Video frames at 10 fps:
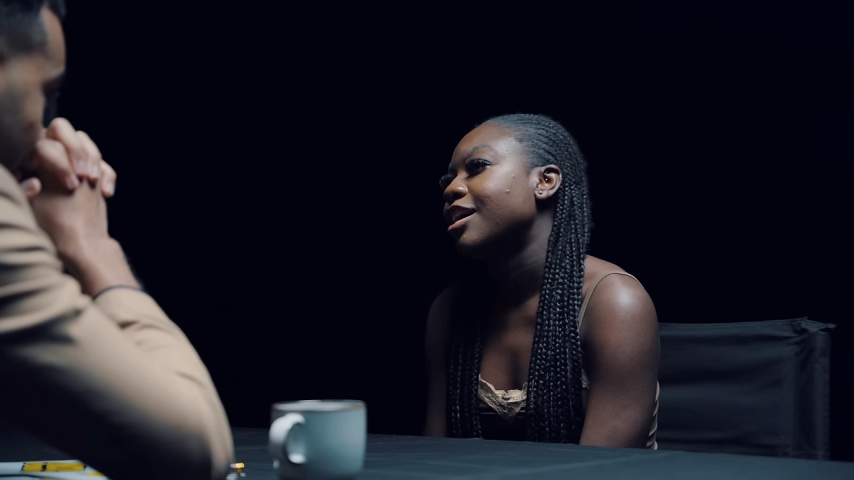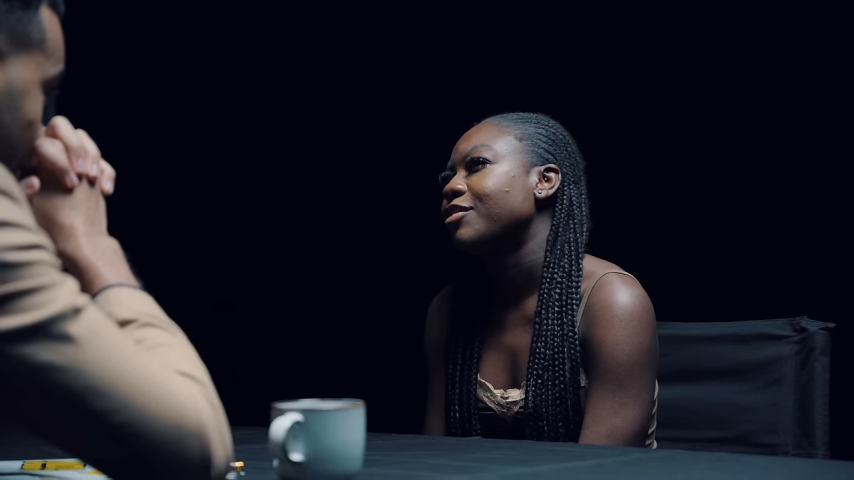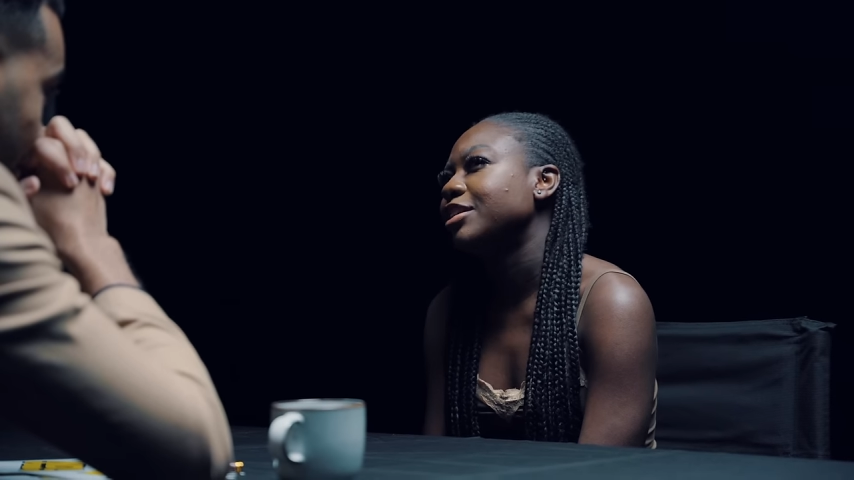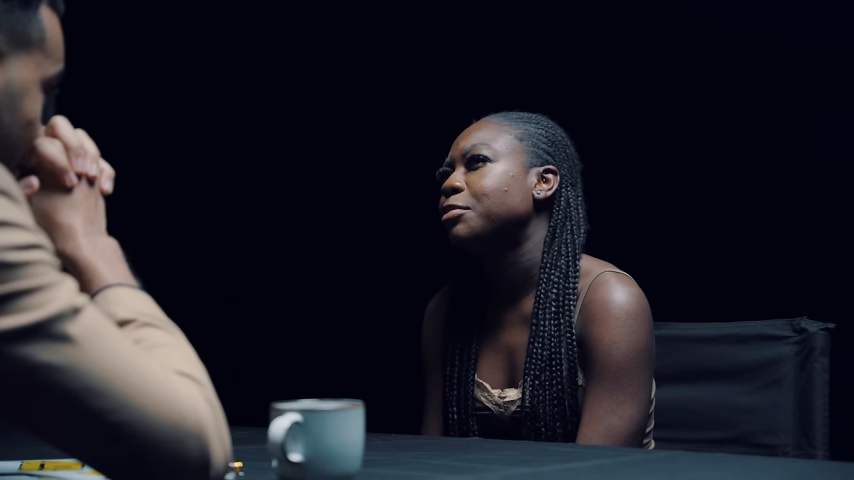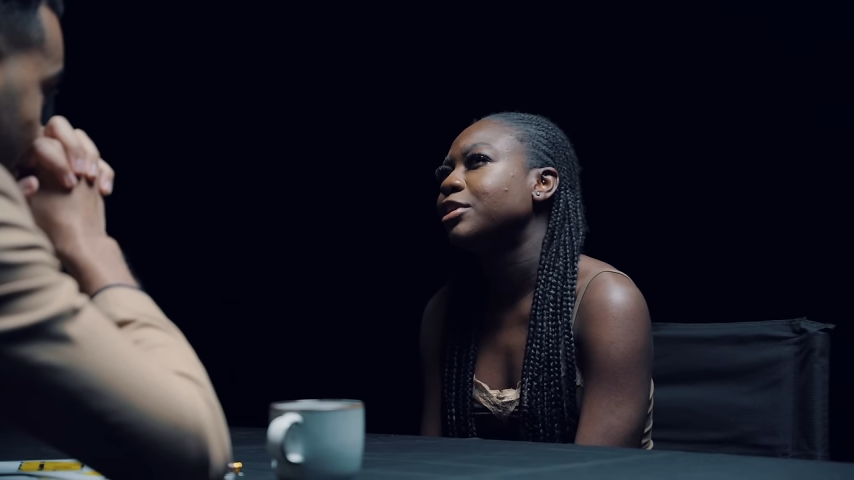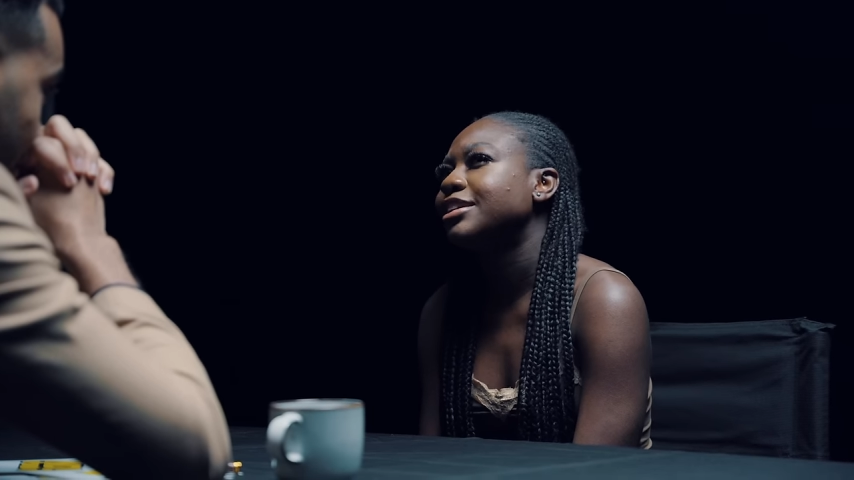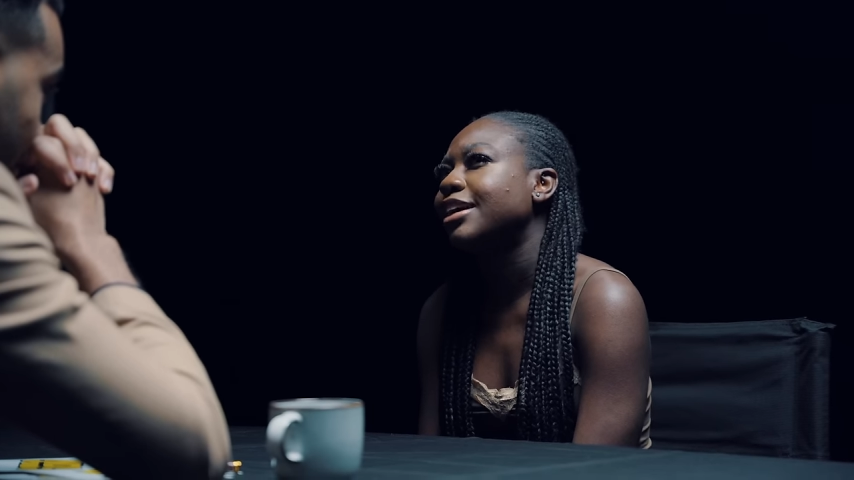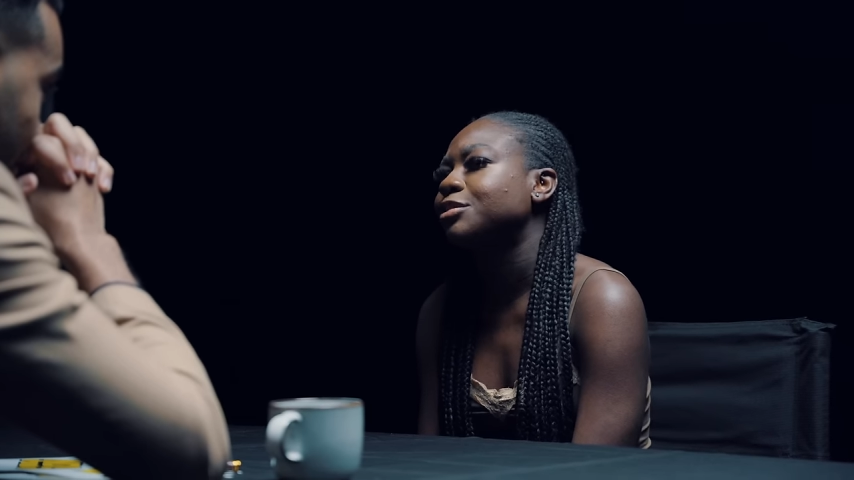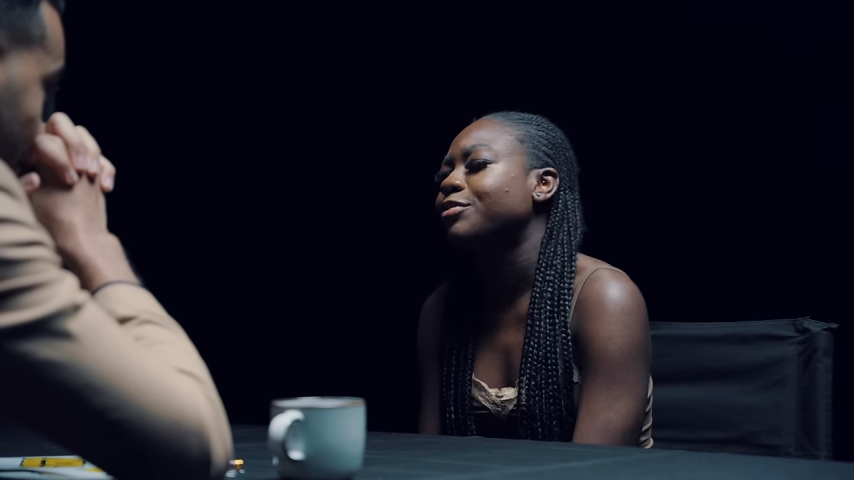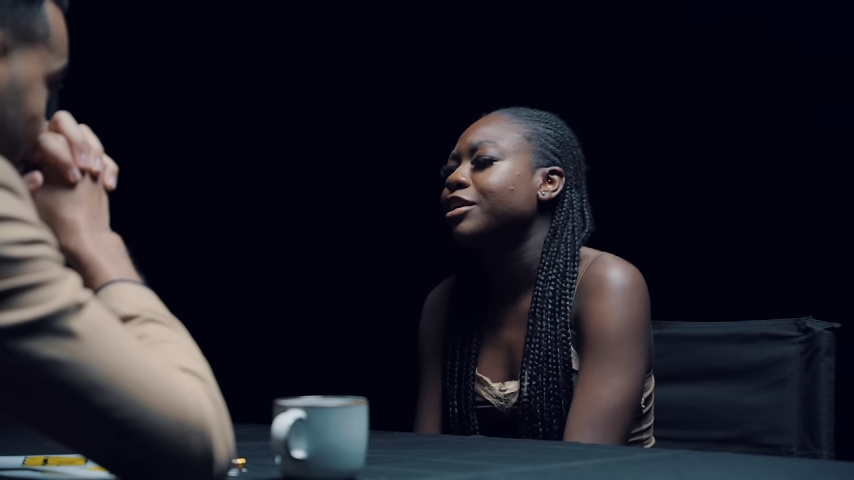I think it's
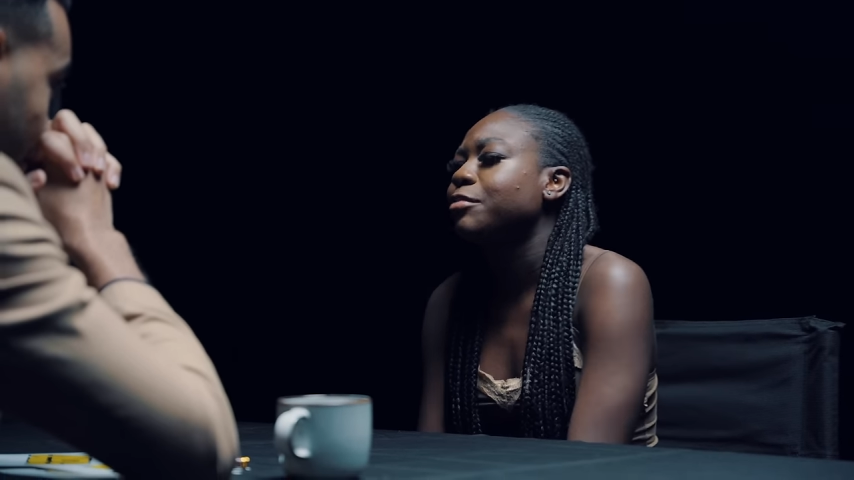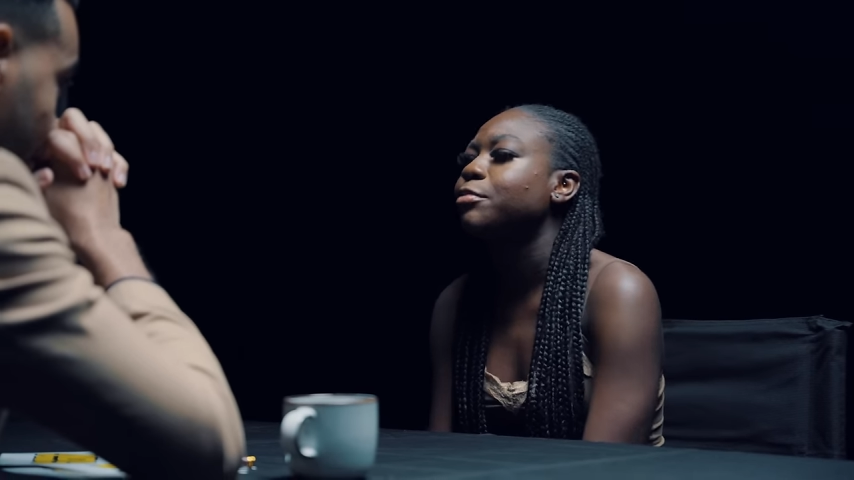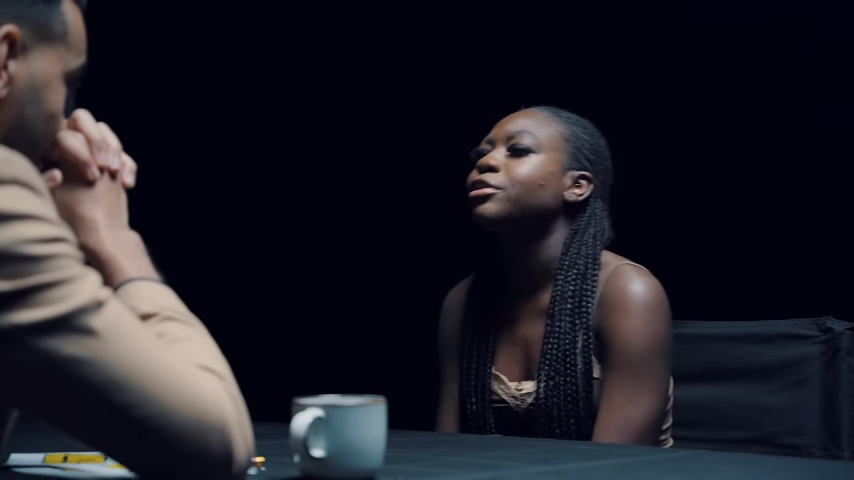polydactyl. I think I'm a